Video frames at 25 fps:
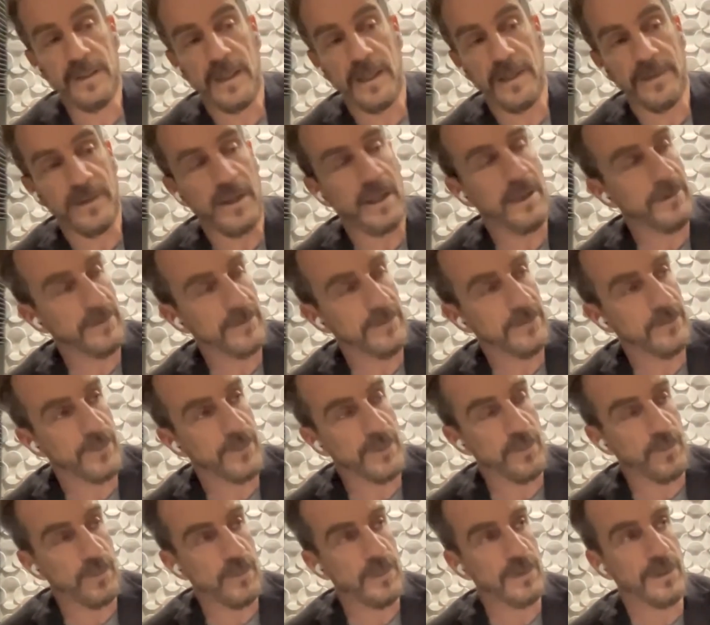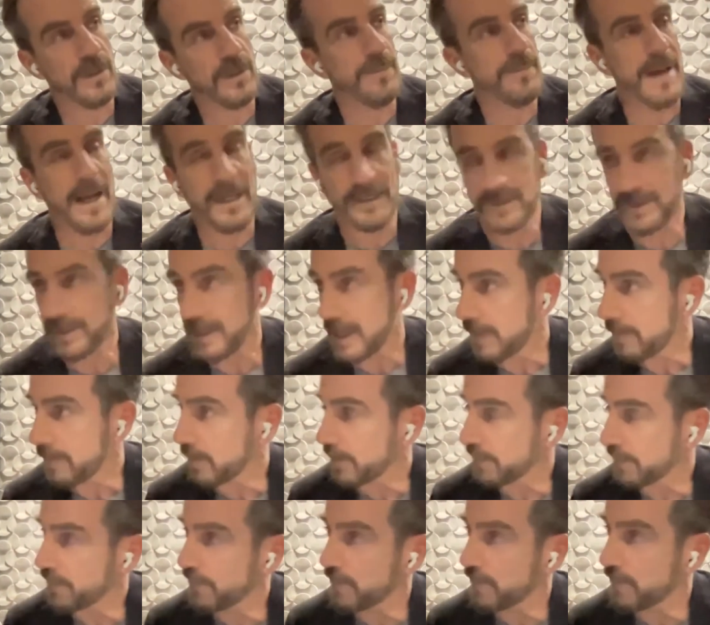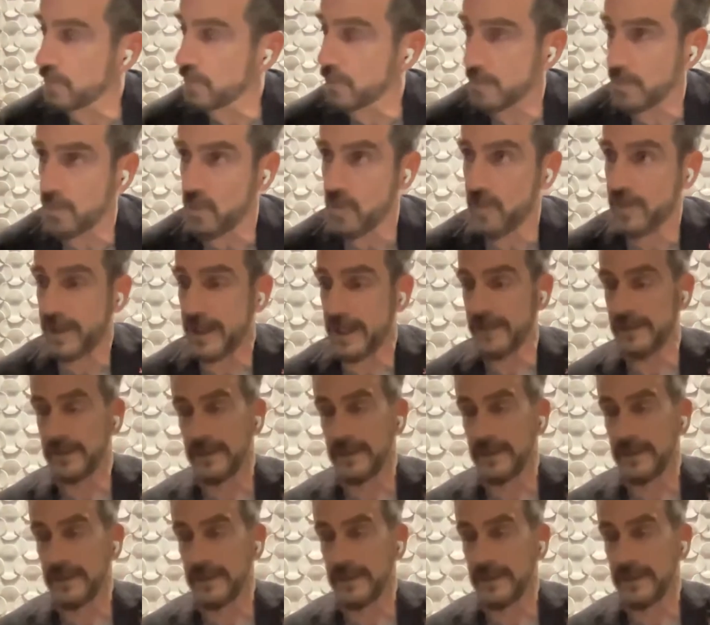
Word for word: and and we'll we'll come back to that. But Foro Boca.